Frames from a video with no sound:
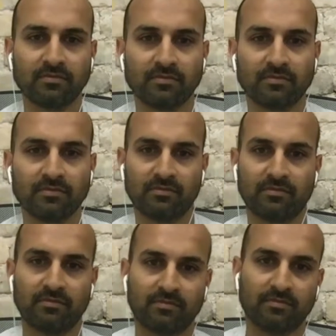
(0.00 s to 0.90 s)

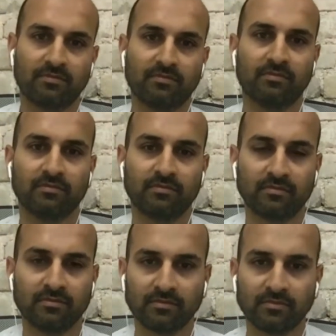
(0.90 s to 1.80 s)

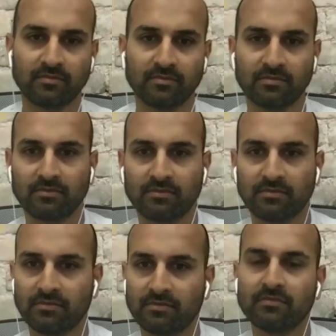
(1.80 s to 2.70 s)

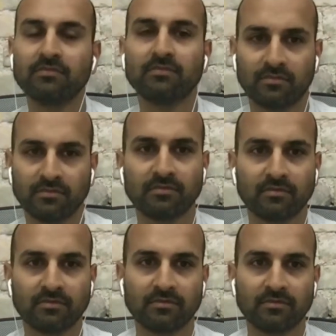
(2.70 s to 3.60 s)

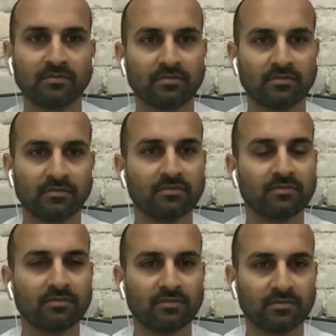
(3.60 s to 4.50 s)

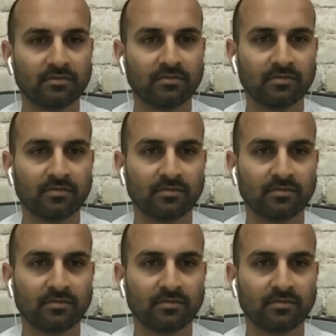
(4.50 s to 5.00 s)
This person isn't speaking.